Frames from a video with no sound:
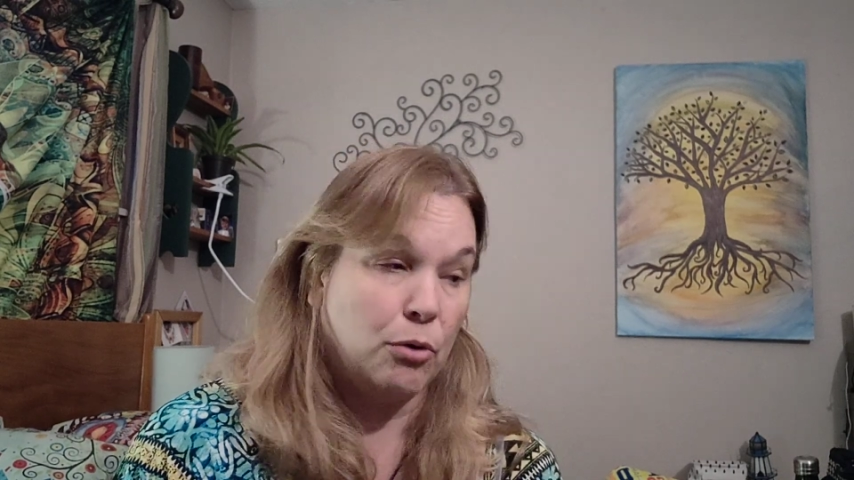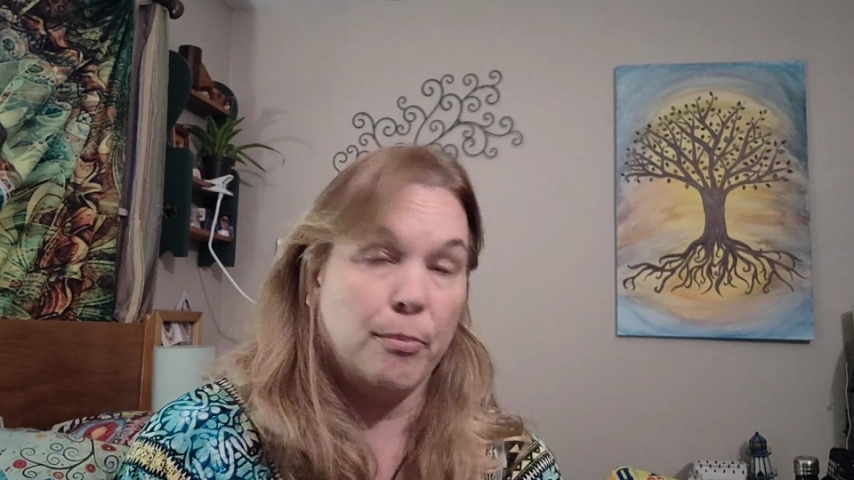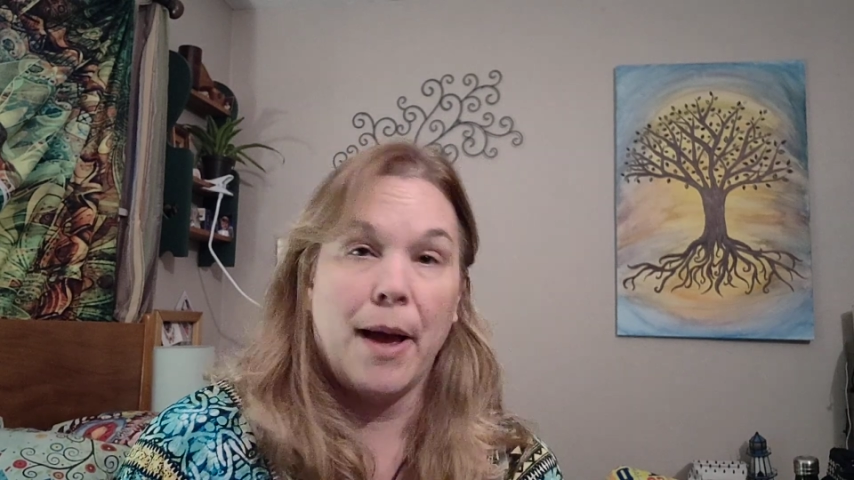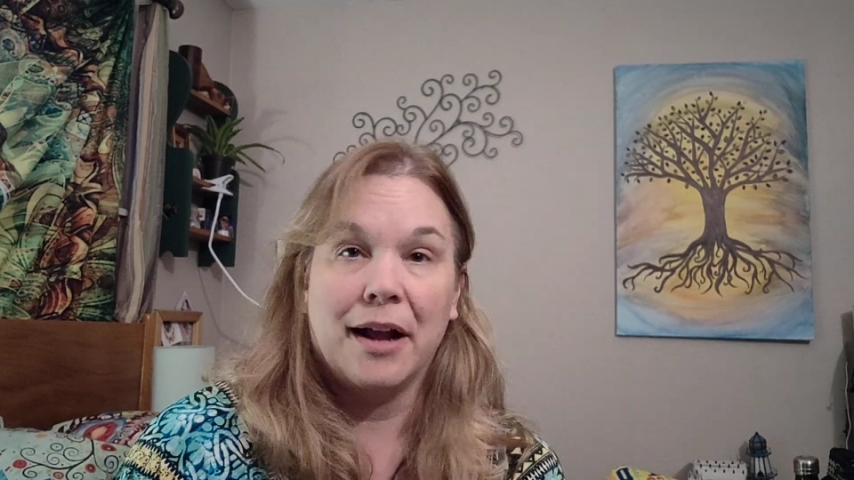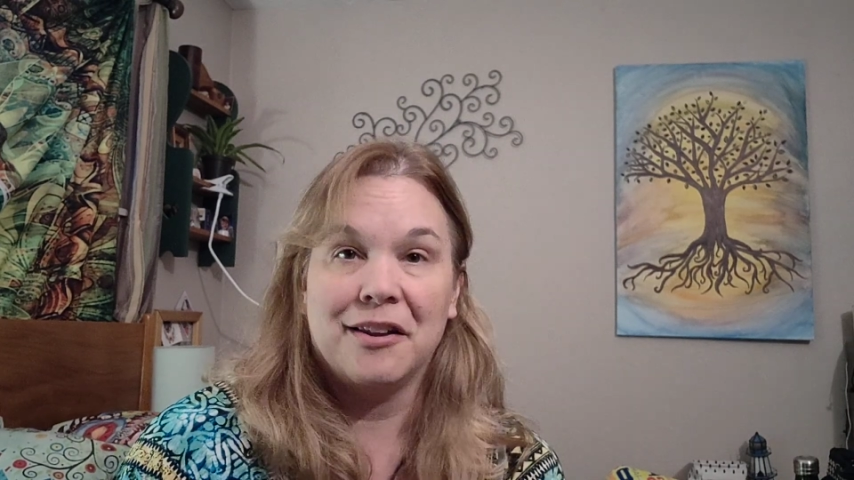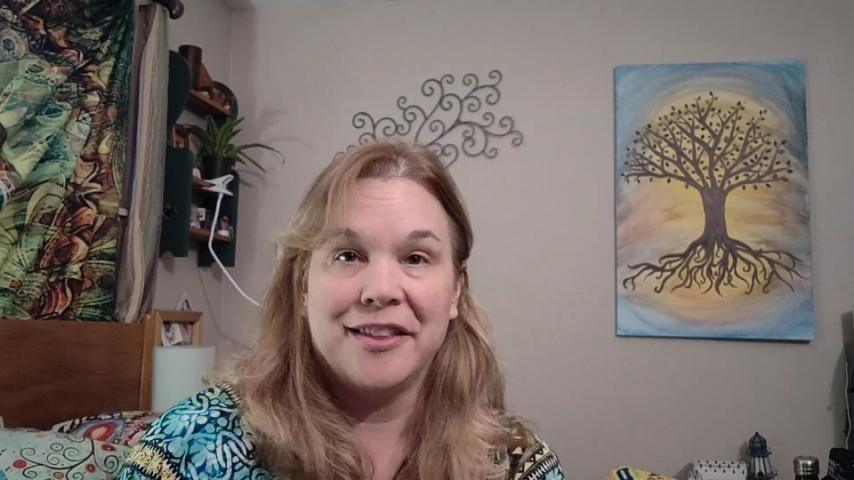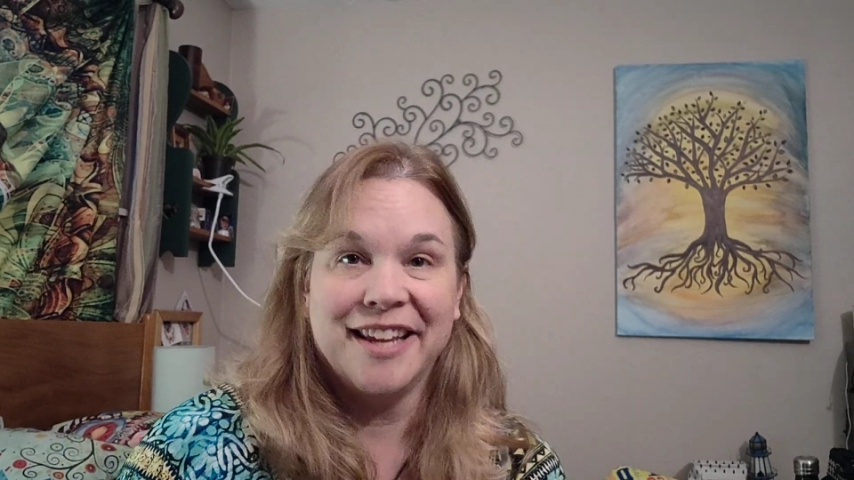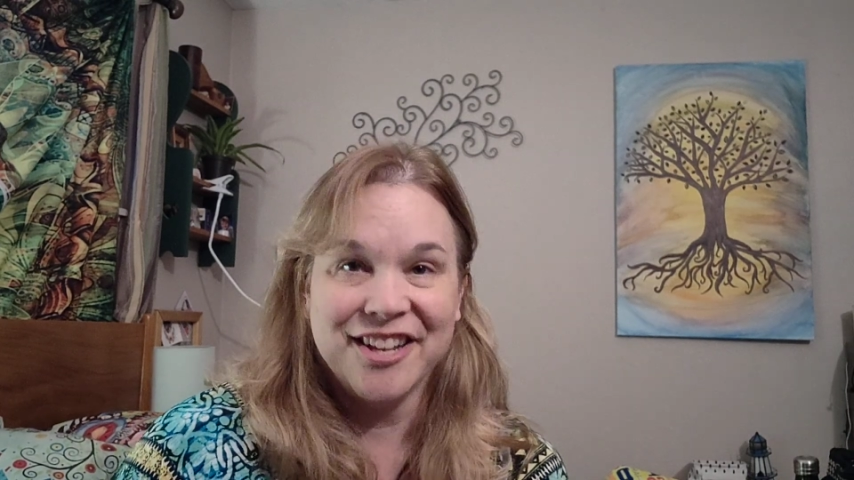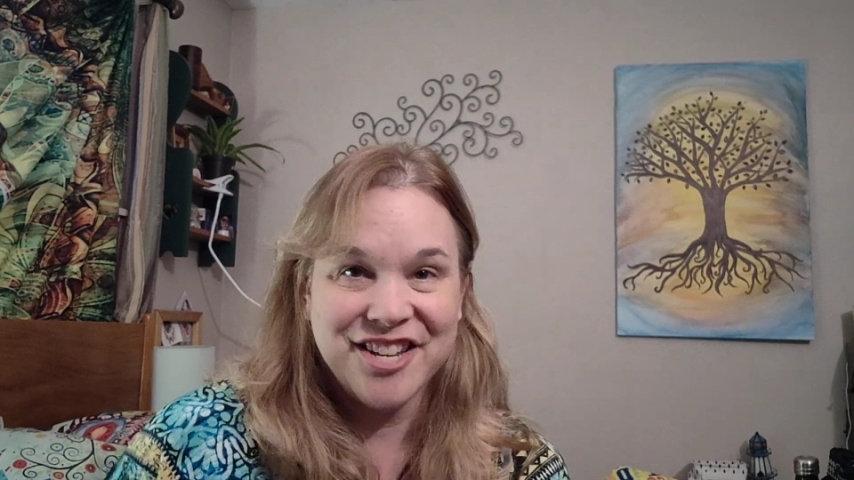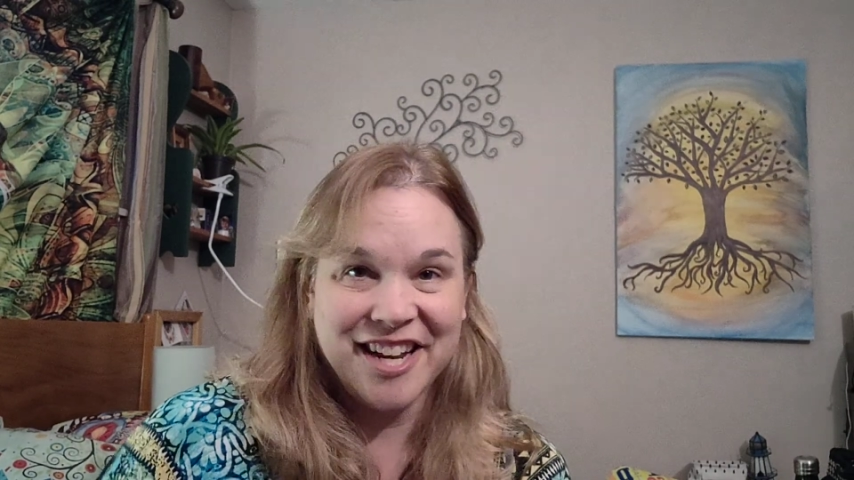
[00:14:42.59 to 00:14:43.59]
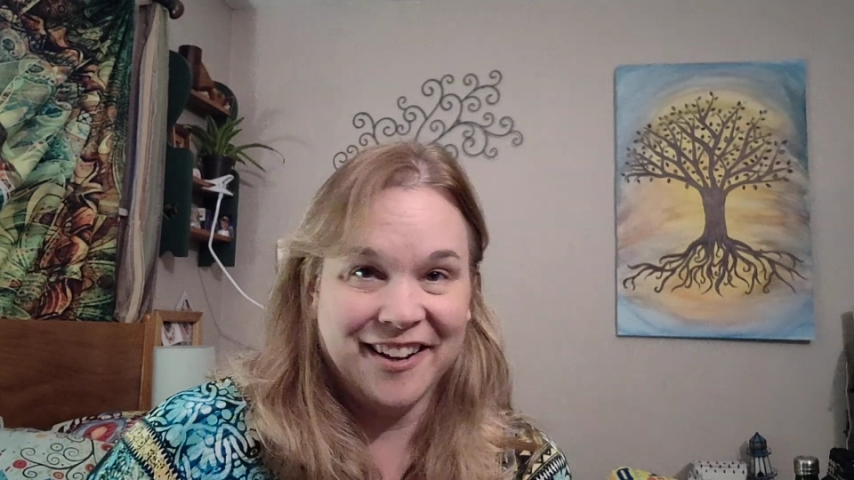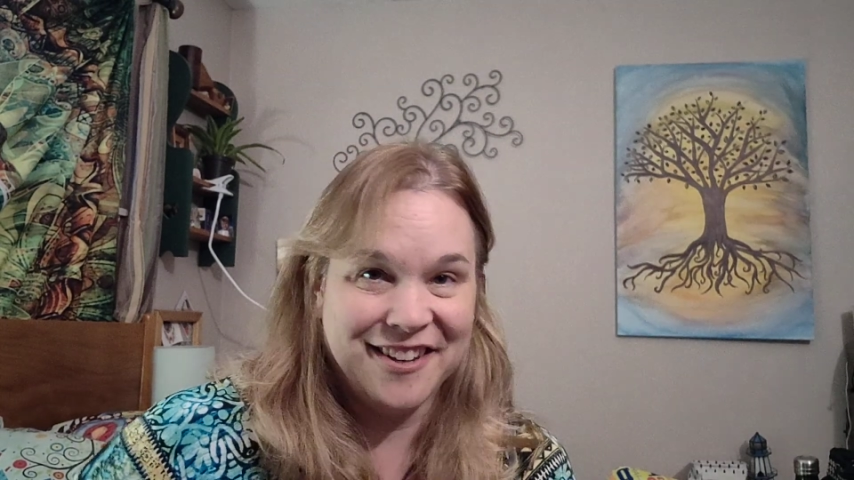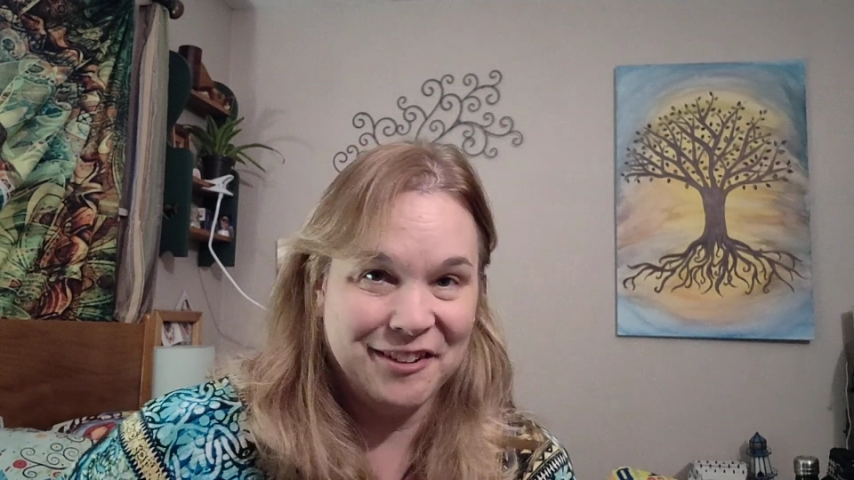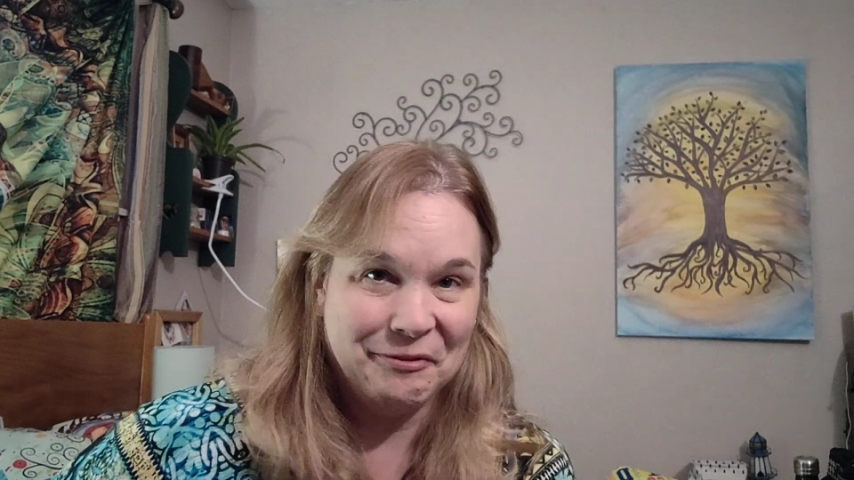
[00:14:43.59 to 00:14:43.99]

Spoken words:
Or back to the Enchanted